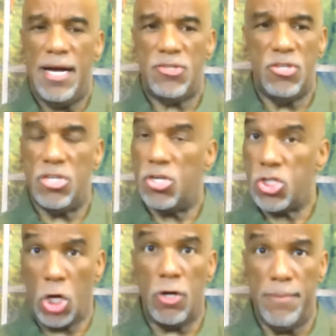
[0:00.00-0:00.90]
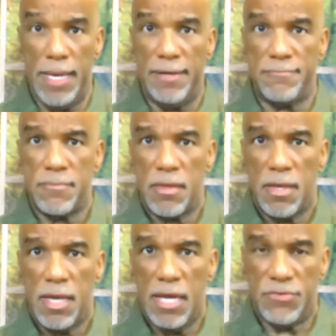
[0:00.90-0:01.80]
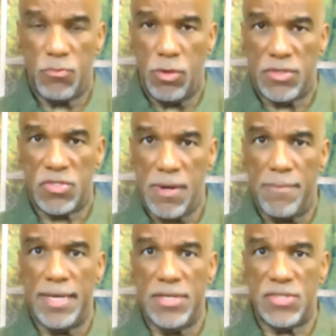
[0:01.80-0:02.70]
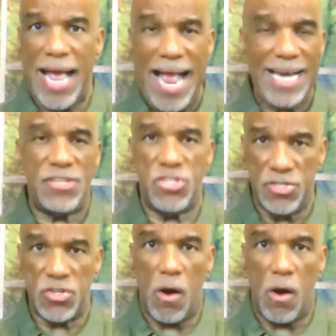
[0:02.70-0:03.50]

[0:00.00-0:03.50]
to determine if what somebody's actions